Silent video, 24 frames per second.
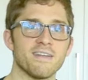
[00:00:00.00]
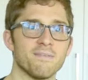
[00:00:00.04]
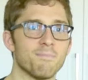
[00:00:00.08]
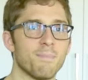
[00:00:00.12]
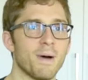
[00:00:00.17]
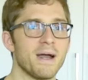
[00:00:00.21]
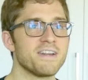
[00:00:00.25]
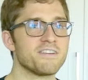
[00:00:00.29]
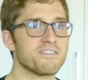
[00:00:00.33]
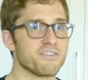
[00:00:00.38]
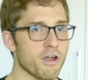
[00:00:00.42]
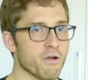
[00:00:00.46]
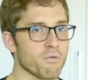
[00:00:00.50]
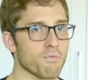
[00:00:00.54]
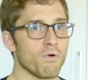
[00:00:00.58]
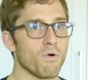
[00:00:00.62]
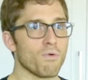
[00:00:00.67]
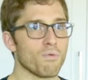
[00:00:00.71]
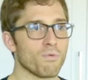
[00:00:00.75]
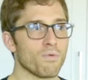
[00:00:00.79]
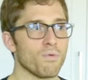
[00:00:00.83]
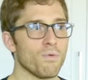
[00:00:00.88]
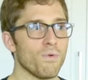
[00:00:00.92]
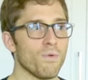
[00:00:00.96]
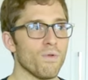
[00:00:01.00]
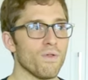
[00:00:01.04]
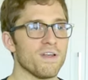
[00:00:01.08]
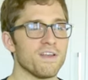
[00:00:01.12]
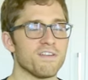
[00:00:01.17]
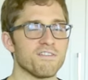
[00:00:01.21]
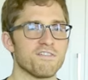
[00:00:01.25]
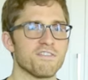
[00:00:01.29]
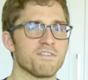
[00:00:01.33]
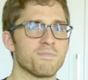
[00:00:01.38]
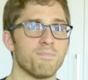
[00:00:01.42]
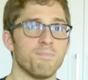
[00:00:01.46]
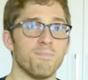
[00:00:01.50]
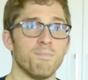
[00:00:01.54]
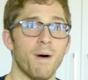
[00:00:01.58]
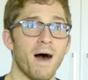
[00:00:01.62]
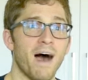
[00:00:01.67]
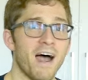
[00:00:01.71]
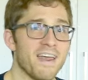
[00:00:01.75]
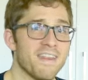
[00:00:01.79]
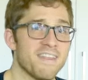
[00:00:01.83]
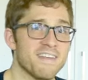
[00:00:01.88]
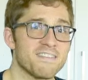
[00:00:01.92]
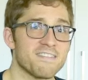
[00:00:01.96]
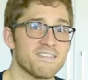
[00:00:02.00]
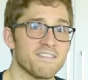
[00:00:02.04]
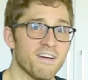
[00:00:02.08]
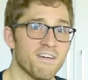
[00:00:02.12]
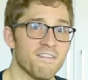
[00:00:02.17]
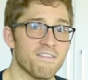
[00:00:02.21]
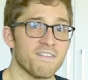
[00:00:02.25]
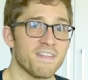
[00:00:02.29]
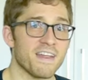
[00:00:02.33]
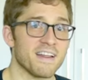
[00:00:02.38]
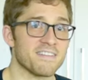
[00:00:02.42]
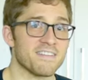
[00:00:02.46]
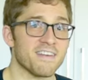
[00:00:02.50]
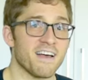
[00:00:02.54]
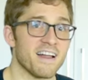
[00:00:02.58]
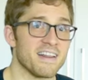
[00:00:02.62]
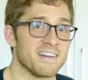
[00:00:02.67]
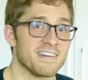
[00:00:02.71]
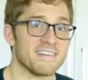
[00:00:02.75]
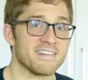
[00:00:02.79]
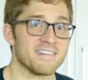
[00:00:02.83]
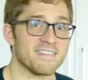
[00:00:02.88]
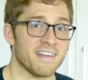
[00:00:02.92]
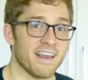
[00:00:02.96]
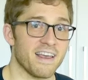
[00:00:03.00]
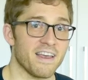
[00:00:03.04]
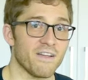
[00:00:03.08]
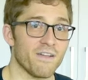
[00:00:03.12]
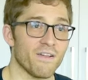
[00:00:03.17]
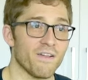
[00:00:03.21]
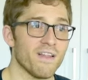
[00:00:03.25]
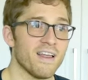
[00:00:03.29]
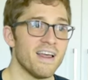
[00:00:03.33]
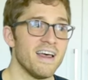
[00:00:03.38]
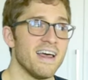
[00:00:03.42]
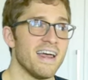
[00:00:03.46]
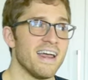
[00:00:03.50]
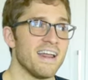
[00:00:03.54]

And my general rule is just buy the stuff that's on sale.